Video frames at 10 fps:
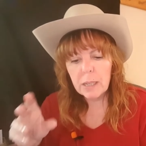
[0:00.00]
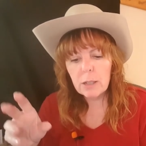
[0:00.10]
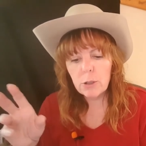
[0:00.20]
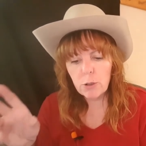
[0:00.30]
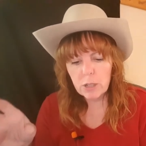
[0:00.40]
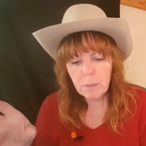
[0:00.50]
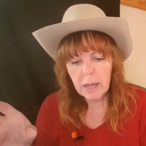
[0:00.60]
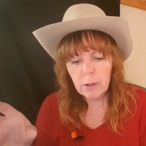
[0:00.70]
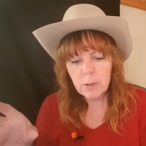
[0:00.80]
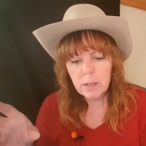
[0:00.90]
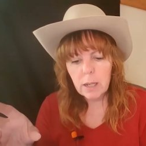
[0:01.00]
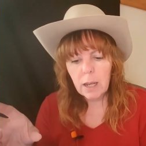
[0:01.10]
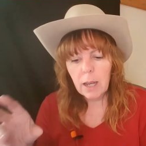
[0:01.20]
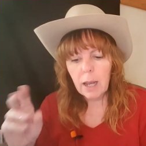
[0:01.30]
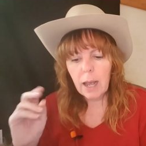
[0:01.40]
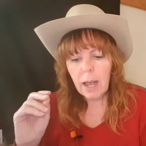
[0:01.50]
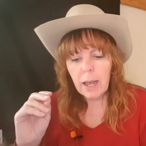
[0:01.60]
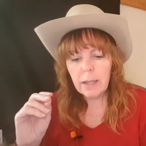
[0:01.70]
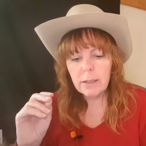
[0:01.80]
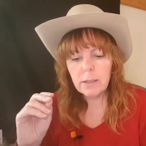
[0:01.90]
peel your tomatoes,
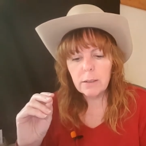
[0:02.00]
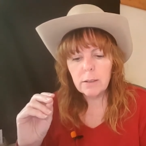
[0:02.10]
and